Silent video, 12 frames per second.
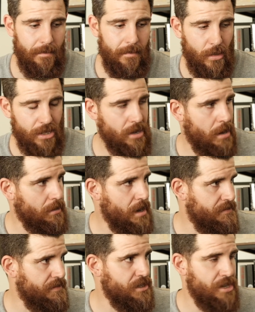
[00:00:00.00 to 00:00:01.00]
which I'll go
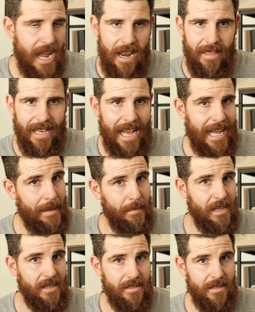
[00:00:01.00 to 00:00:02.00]
fish out of the car,
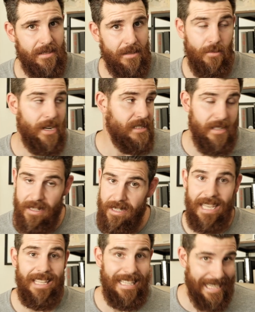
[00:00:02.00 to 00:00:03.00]
because the reason it's
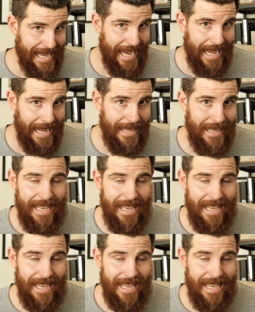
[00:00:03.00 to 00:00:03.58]
in the car